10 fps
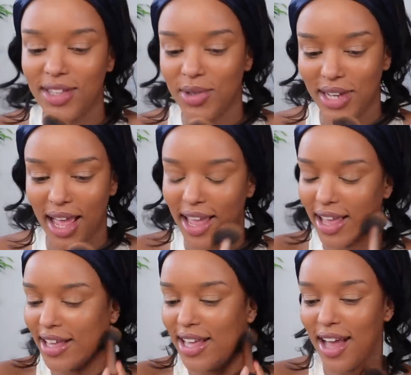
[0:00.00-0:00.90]
single
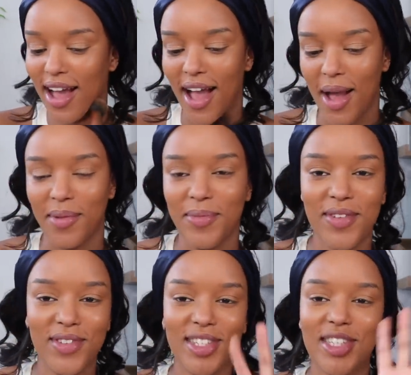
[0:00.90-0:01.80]
day. Um, I'm
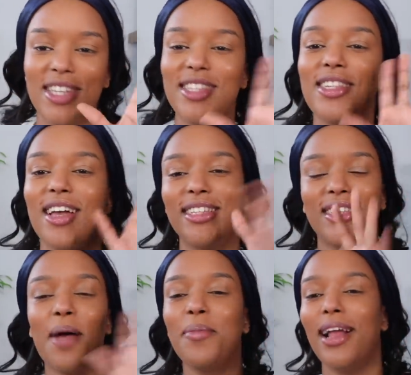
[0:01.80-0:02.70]
even insert
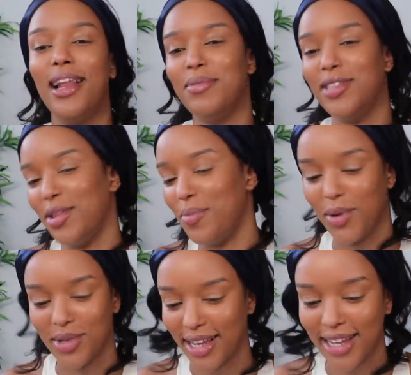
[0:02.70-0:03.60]
some clips of the
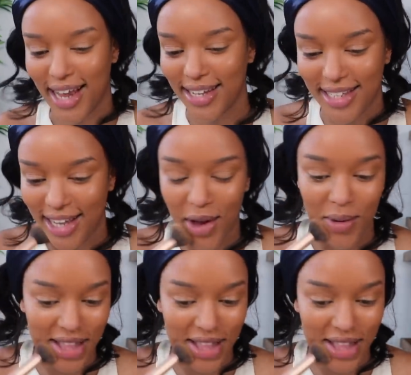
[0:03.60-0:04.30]
meals I can actually get on,